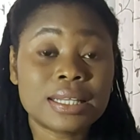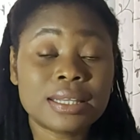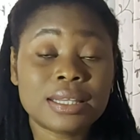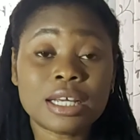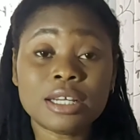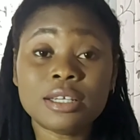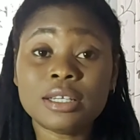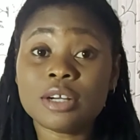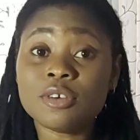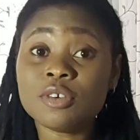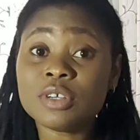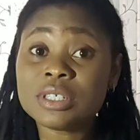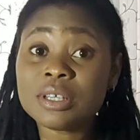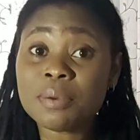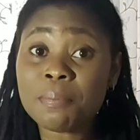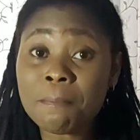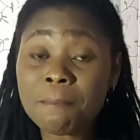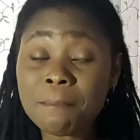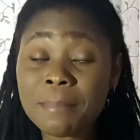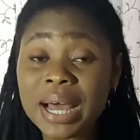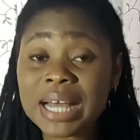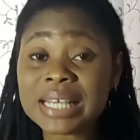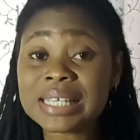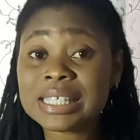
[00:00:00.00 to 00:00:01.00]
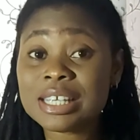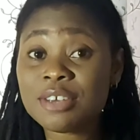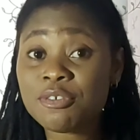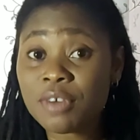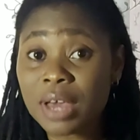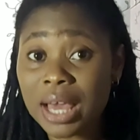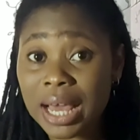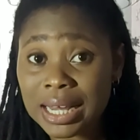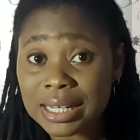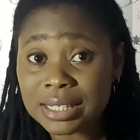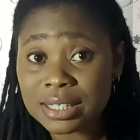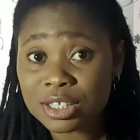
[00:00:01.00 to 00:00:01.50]
that there is a
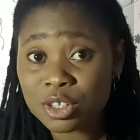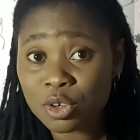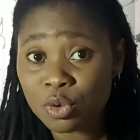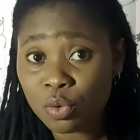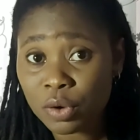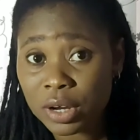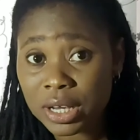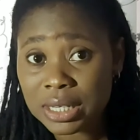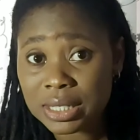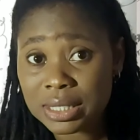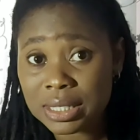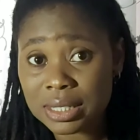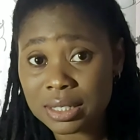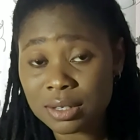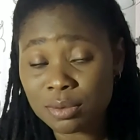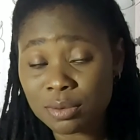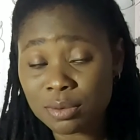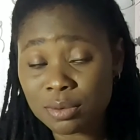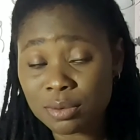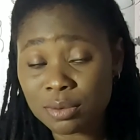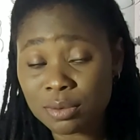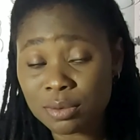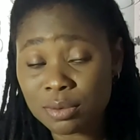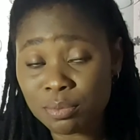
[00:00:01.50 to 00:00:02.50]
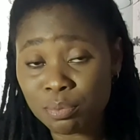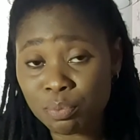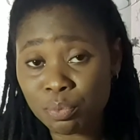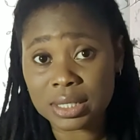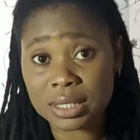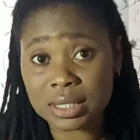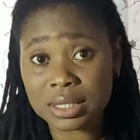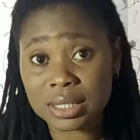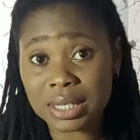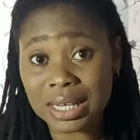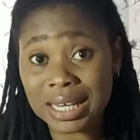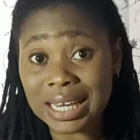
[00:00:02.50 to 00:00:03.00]
massive anti-racism
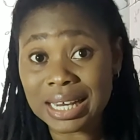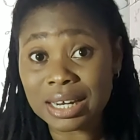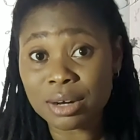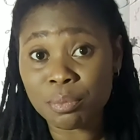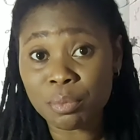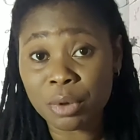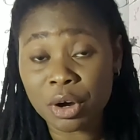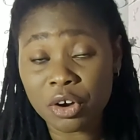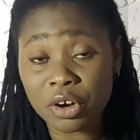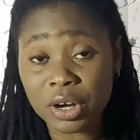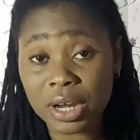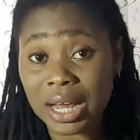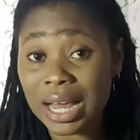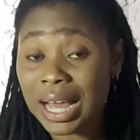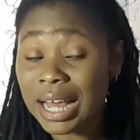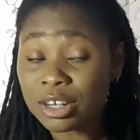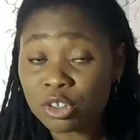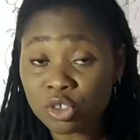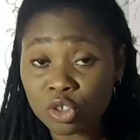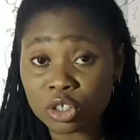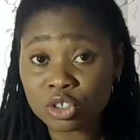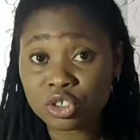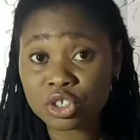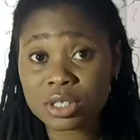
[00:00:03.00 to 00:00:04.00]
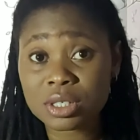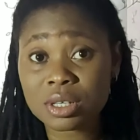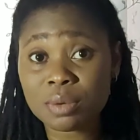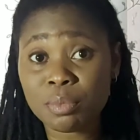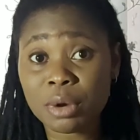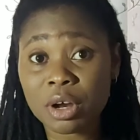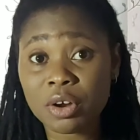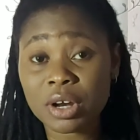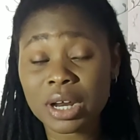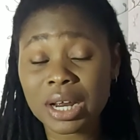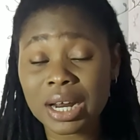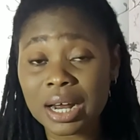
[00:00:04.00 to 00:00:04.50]
protest in America, and not just
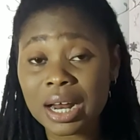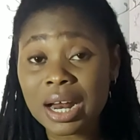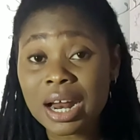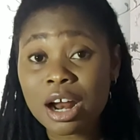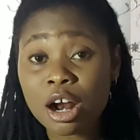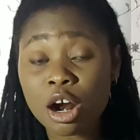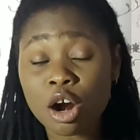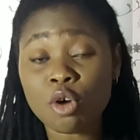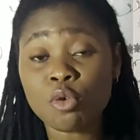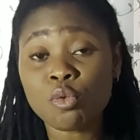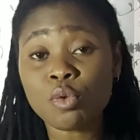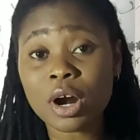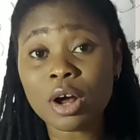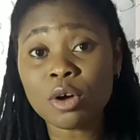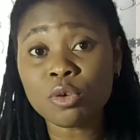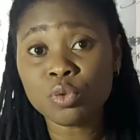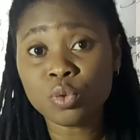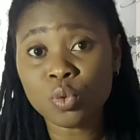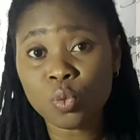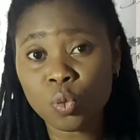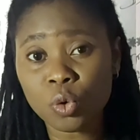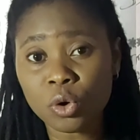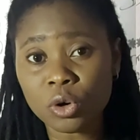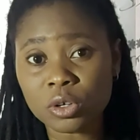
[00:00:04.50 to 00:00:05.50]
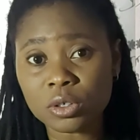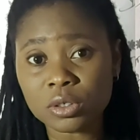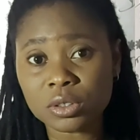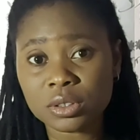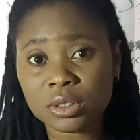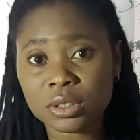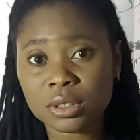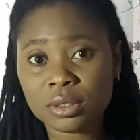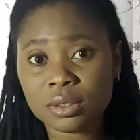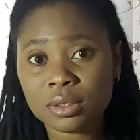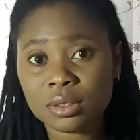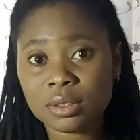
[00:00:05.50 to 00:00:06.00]
America, around the
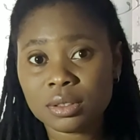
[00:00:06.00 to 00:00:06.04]
world.